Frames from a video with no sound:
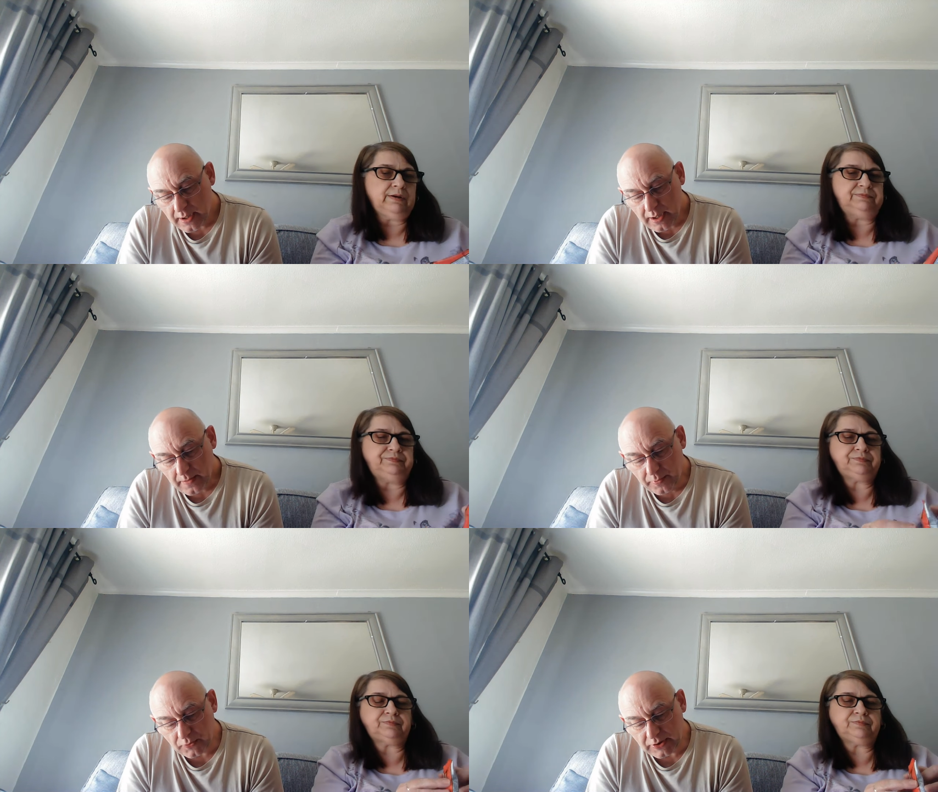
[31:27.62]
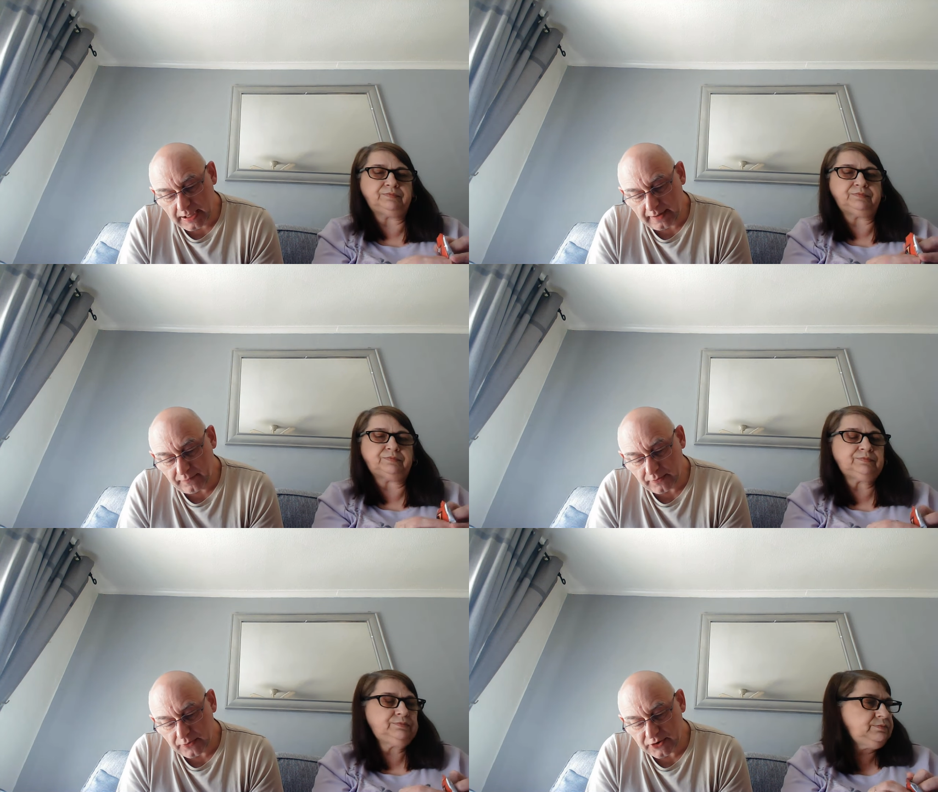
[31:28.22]
Speaker 1: but
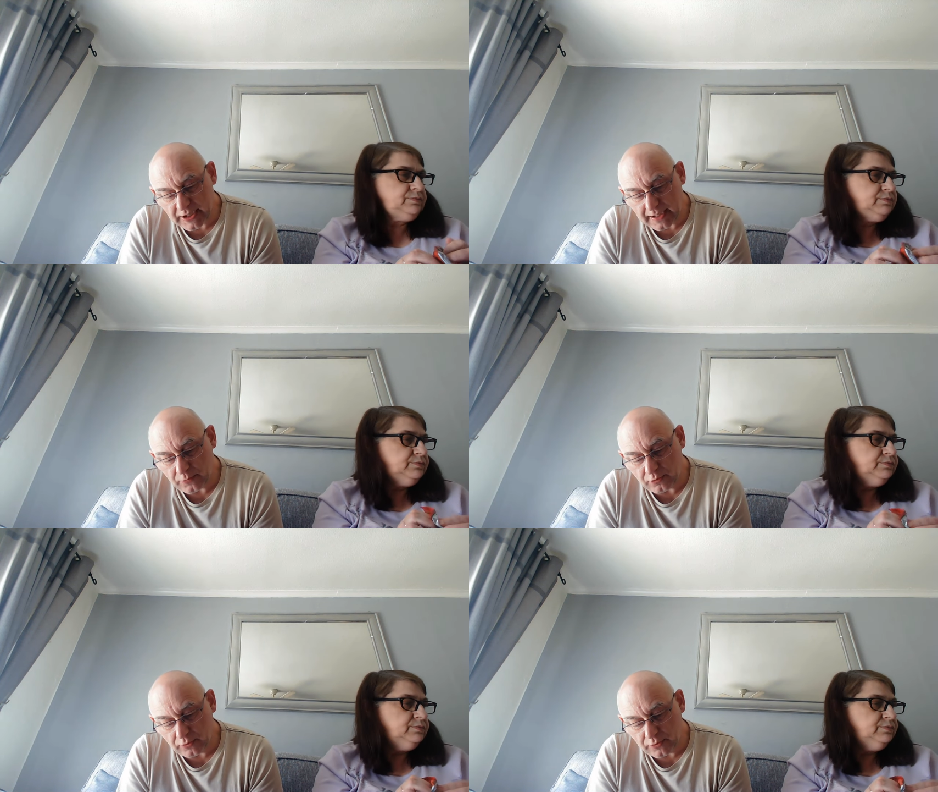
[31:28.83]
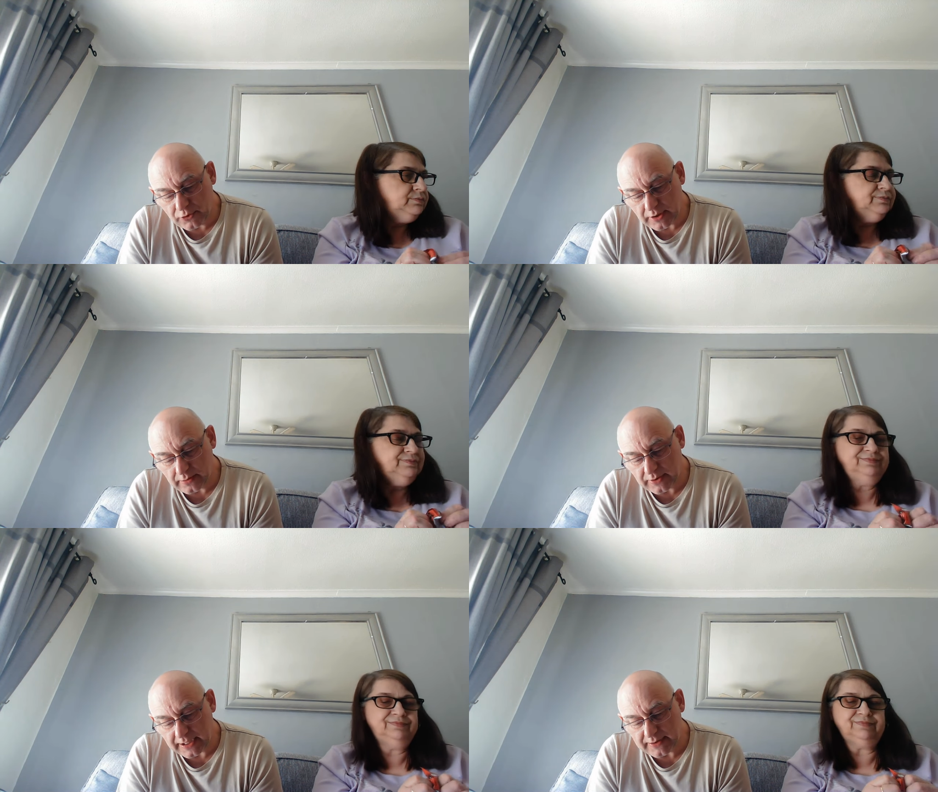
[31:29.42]
deliver the same crunch
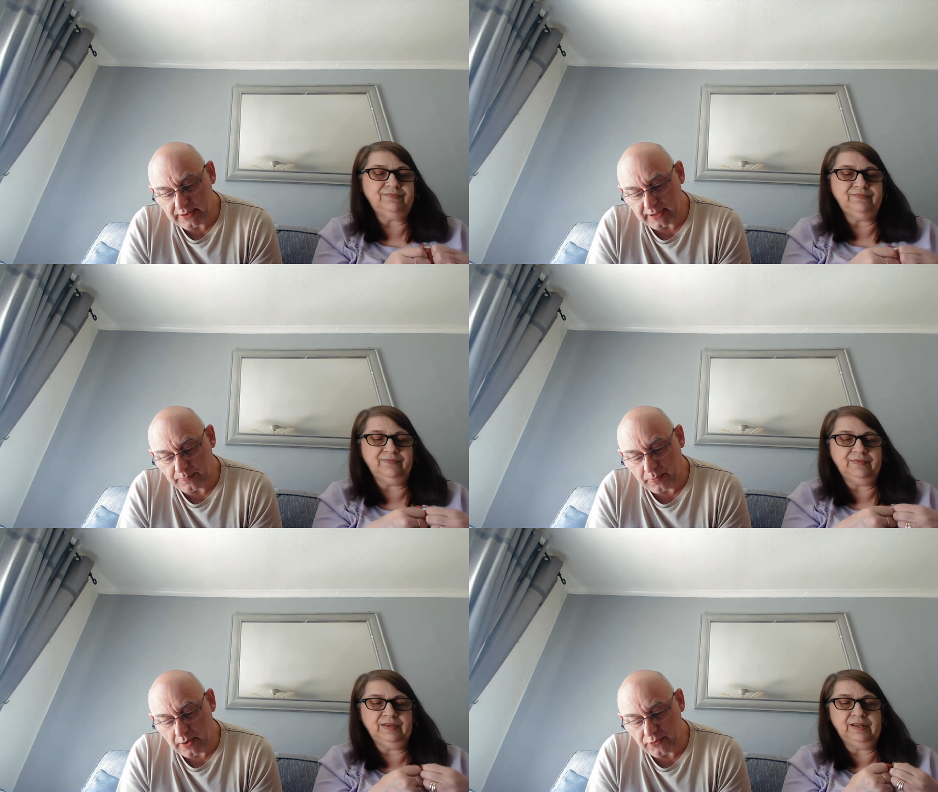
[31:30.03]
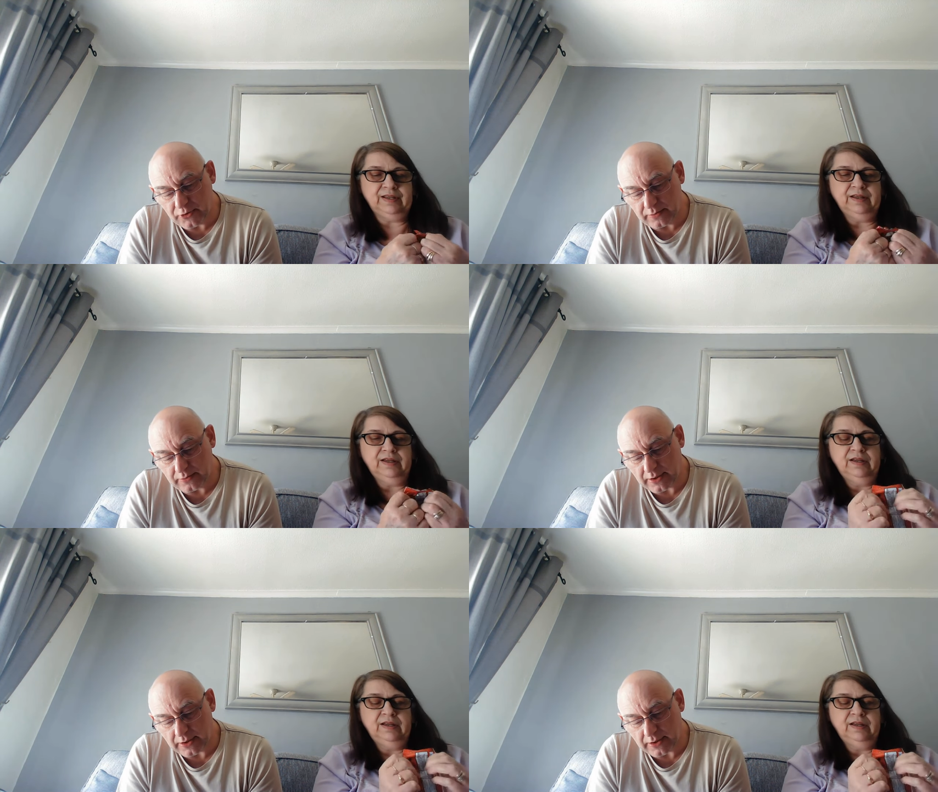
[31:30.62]
and taste explosion that